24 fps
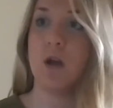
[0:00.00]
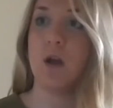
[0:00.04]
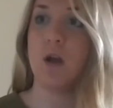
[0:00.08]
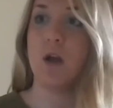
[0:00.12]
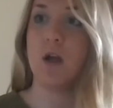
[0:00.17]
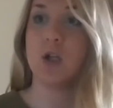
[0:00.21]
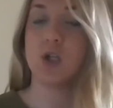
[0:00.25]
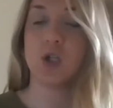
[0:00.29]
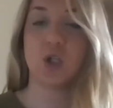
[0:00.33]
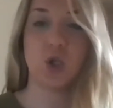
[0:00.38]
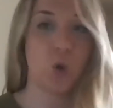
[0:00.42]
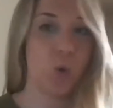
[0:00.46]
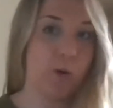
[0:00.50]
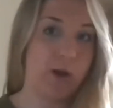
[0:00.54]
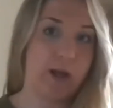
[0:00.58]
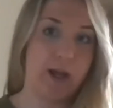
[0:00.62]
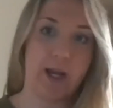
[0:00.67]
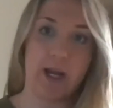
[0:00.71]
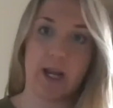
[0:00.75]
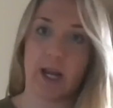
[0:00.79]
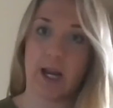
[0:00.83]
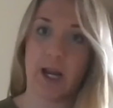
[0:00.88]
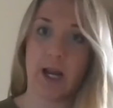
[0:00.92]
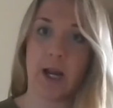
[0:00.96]

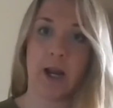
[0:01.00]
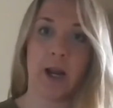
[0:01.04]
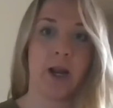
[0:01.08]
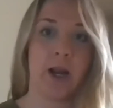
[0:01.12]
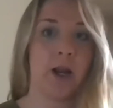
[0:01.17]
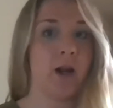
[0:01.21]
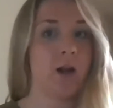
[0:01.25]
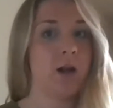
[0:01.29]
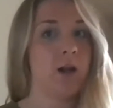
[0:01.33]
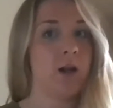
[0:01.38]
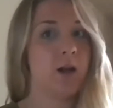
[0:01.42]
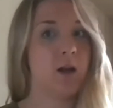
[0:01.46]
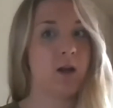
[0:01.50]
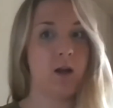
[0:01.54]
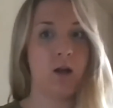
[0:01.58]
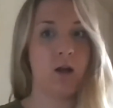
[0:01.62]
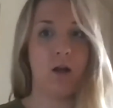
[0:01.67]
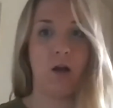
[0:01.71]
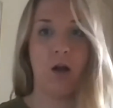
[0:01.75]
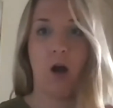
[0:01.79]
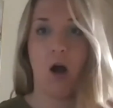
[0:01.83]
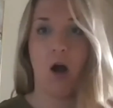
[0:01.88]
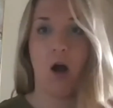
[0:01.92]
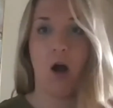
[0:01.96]
tweeting,
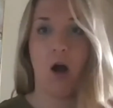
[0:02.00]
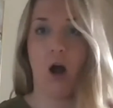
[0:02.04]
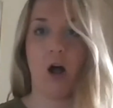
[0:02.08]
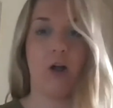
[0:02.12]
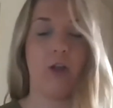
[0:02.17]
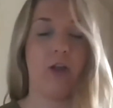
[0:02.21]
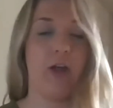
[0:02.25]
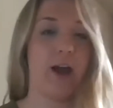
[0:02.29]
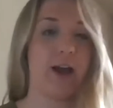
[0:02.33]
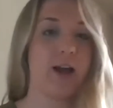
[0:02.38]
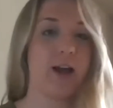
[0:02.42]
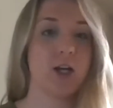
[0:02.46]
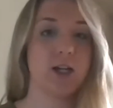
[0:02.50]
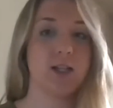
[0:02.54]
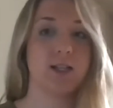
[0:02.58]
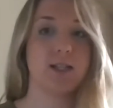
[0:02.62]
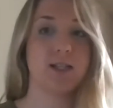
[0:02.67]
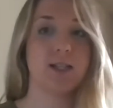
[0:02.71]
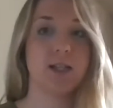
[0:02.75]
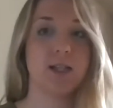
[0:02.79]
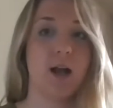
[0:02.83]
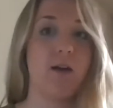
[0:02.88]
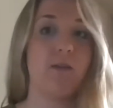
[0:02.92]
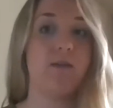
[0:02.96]
all that good
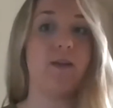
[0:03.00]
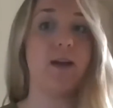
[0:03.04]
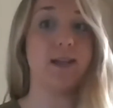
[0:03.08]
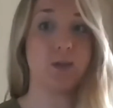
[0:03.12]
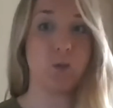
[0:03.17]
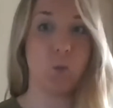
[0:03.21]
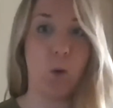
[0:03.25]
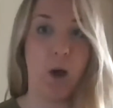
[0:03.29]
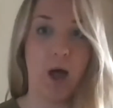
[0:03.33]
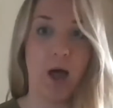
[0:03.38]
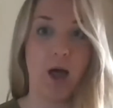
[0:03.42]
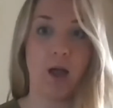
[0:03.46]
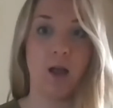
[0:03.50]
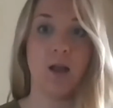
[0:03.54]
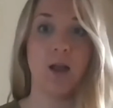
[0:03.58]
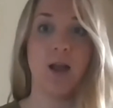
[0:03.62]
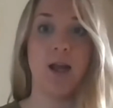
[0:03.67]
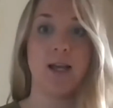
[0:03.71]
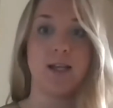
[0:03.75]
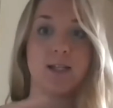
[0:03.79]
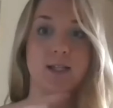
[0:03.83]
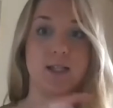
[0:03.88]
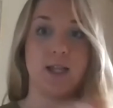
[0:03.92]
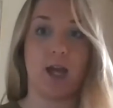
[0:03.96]
stuff, as well
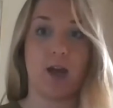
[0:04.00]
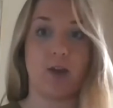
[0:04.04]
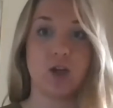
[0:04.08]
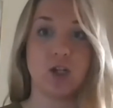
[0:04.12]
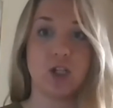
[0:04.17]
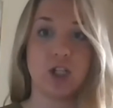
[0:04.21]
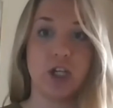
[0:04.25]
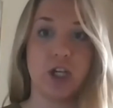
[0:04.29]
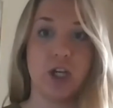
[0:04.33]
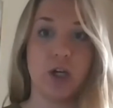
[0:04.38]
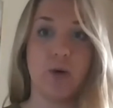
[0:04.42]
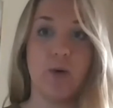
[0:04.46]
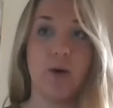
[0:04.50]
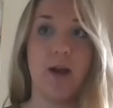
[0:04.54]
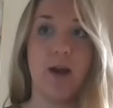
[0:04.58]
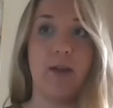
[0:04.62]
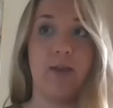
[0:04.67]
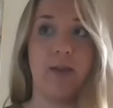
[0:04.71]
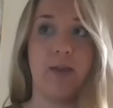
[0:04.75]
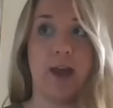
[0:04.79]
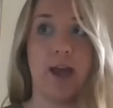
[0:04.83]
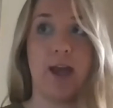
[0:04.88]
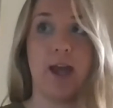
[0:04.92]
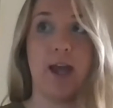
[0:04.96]
as the other 2.
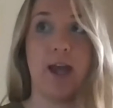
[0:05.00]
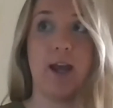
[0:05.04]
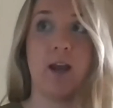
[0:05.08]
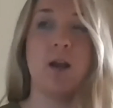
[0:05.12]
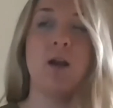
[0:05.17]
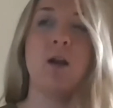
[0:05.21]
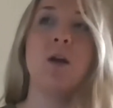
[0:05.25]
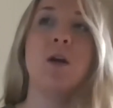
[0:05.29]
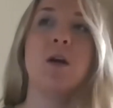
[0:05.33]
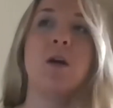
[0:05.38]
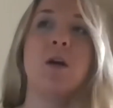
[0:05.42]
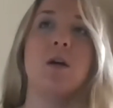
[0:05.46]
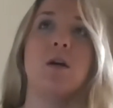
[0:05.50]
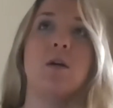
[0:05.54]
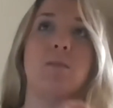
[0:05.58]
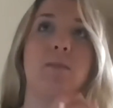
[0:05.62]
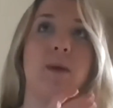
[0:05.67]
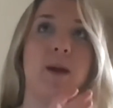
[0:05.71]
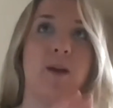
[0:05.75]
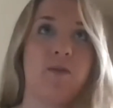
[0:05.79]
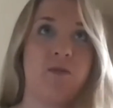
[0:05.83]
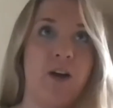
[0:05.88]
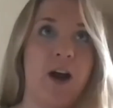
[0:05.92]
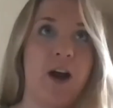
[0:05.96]
And then my
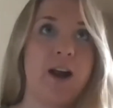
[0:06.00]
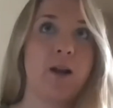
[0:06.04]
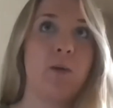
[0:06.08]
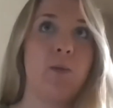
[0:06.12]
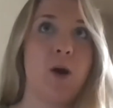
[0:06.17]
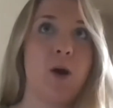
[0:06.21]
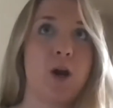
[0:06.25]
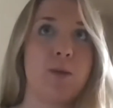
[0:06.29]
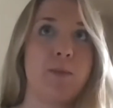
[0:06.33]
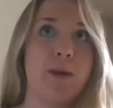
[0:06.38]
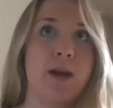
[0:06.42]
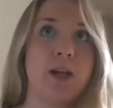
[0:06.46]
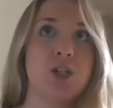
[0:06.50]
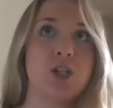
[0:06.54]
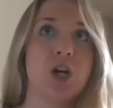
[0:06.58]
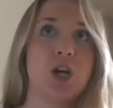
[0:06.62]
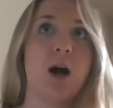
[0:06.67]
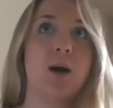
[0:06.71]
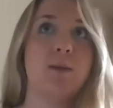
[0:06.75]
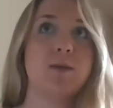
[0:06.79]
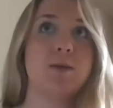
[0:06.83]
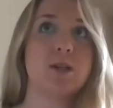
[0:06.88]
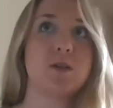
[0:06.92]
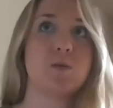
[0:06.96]
final part of my
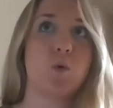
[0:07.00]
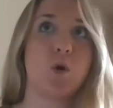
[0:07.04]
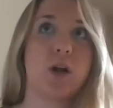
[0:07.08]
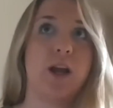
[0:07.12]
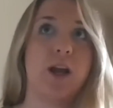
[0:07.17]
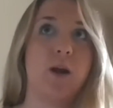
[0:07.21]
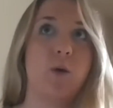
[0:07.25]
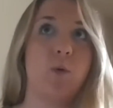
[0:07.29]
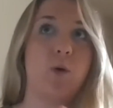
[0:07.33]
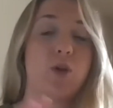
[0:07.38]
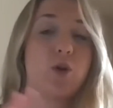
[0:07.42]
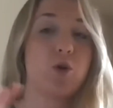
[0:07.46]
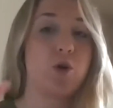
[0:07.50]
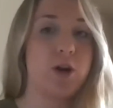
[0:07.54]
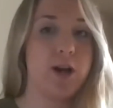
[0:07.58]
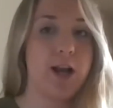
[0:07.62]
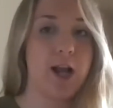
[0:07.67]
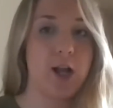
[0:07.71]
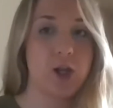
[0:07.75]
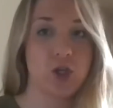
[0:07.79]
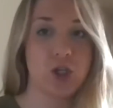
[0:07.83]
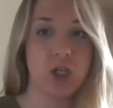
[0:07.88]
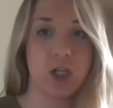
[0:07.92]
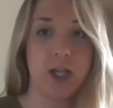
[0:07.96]
job is working with
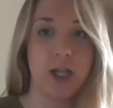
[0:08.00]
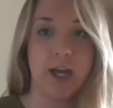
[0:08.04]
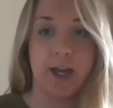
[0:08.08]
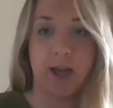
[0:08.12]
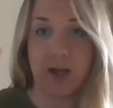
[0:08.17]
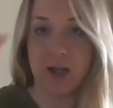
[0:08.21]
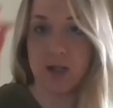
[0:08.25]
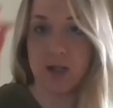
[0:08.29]
credentialing.